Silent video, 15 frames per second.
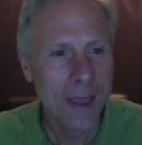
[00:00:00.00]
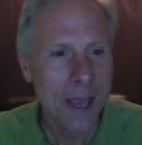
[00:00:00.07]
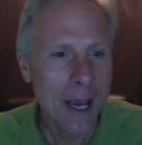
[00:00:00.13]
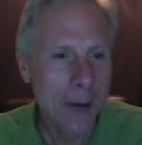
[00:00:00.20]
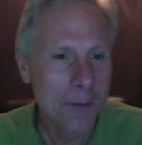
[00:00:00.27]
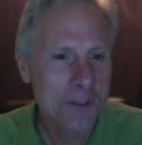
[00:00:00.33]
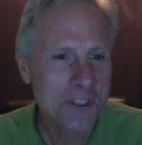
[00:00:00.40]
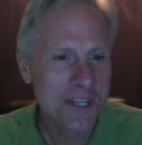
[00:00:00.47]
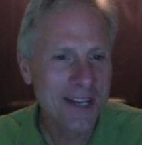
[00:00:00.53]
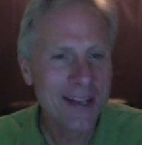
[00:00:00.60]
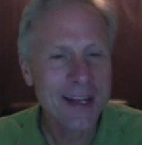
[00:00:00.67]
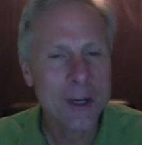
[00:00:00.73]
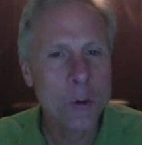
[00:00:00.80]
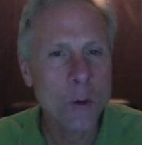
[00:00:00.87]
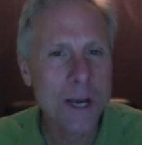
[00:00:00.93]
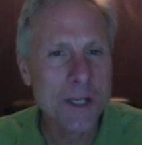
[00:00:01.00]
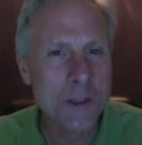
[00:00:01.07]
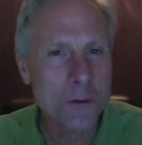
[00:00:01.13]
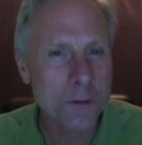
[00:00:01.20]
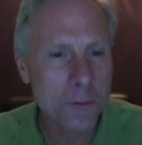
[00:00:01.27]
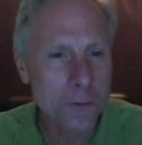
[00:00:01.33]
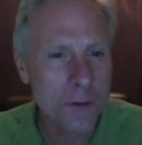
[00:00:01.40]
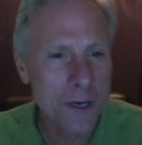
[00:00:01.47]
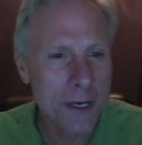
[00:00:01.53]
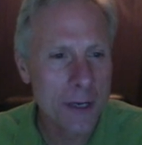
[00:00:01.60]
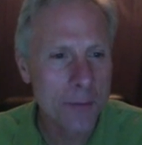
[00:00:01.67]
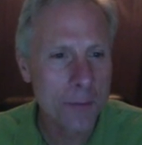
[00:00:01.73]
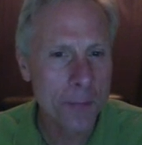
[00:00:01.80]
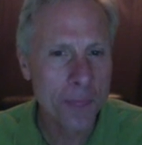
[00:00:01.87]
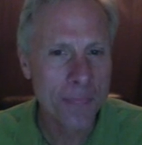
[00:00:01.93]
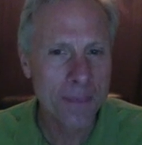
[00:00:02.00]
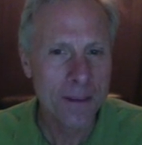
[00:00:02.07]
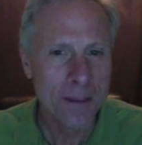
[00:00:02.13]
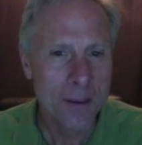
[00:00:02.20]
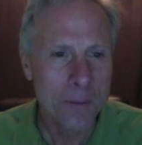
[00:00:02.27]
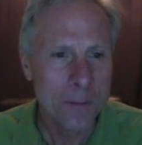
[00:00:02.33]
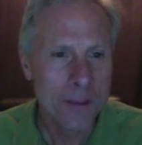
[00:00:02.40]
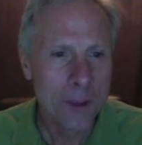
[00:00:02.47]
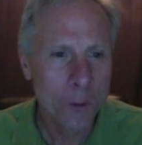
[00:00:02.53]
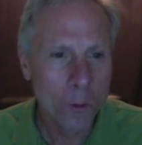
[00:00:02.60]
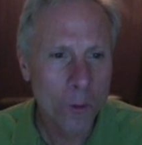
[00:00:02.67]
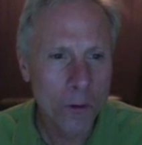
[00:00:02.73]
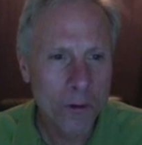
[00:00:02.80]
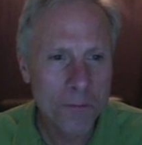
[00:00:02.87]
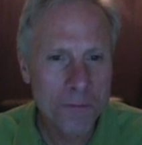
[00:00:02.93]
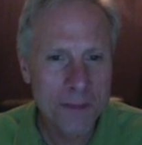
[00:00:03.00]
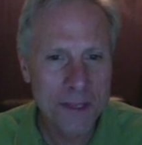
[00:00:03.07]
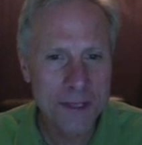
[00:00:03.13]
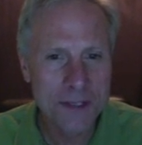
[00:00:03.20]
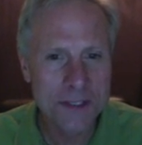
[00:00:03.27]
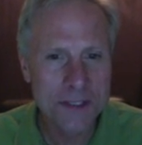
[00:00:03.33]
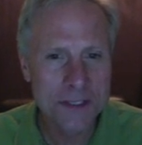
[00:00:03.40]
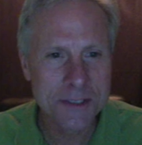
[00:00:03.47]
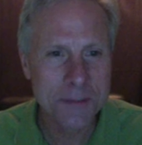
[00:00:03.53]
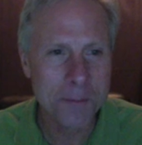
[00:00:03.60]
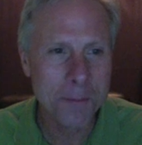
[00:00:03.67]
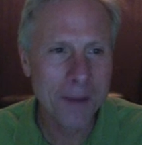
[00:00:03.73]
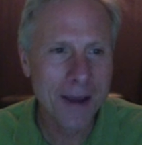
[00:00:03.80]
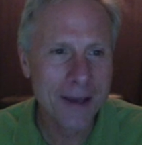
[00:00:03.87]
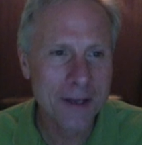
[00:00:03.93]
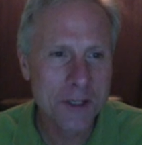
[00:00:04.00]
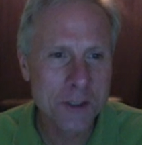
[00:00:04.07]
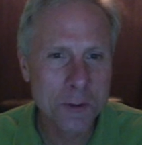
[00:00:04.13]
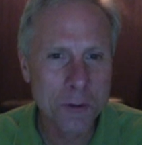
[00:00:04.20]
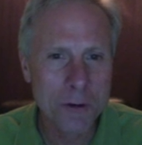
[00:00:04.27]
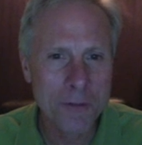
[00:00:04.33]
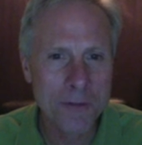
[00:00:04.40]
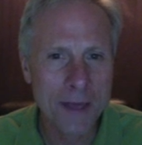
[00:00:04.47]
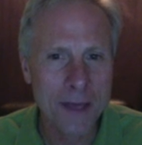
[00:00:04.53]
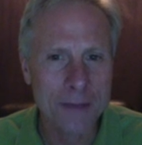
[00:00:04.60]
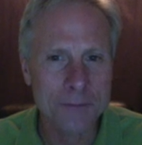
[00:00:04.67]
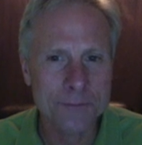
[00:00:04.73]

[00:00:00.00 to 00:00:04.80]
I'm going to say let equation 3 be all of this minus all of that.